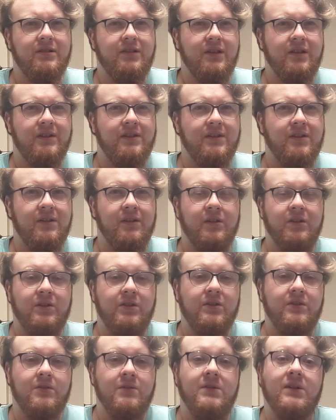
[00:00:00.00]
it started on
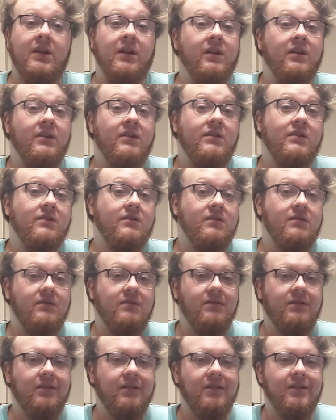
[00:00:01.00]
Tuesday.
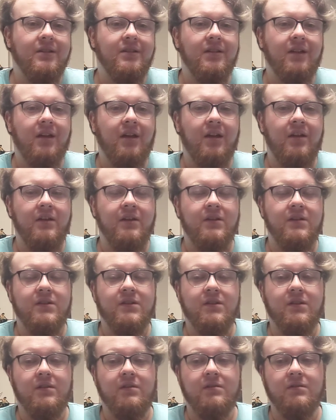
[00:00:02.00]

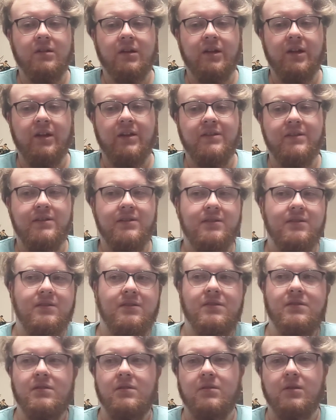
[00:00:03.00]
So I guess
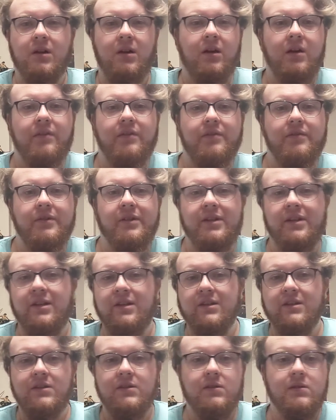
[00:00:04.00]
2.5-3
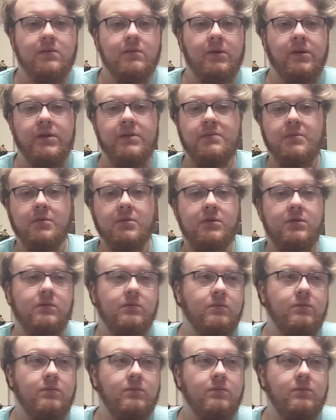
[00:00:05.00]
days by this point.